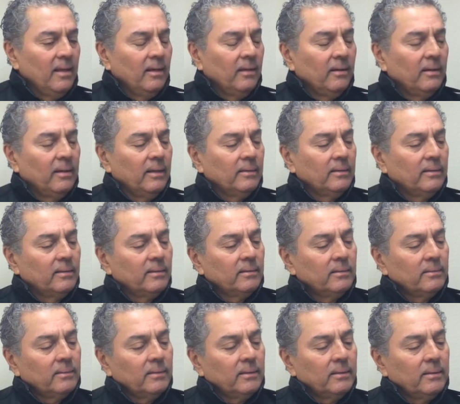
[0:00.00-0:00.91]
All right,
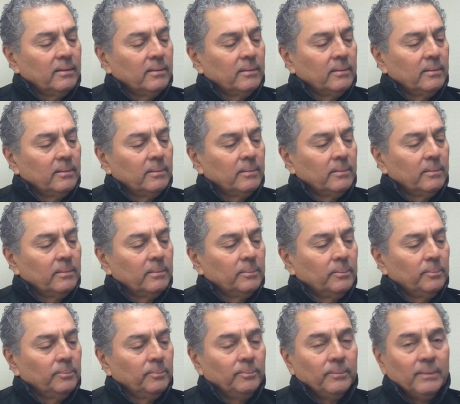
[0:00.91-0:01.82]
so
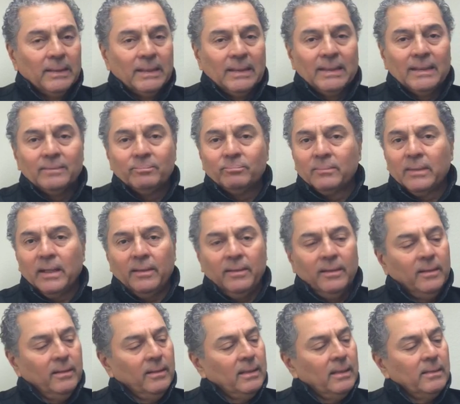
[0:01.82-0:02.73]
I
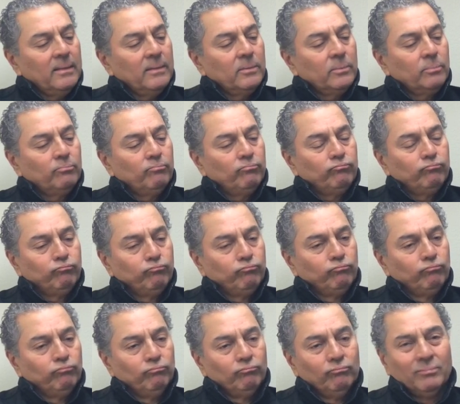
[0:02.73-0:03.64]
think that's
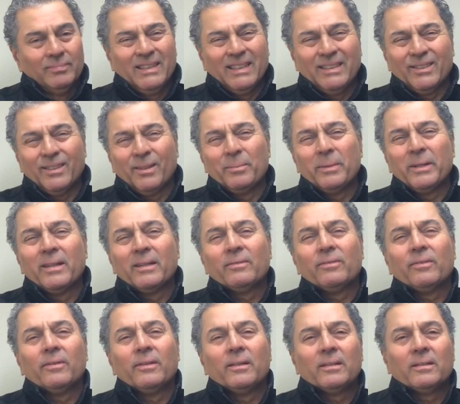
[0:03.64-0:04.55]
gonna be
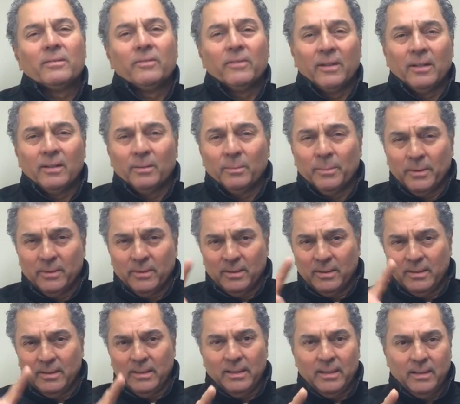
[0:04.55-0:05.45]
it for this video
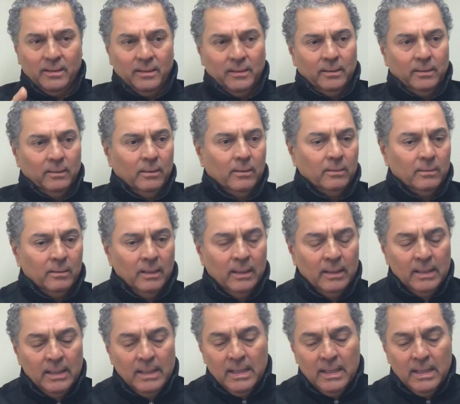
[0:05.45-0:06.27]
because it's getting a little long.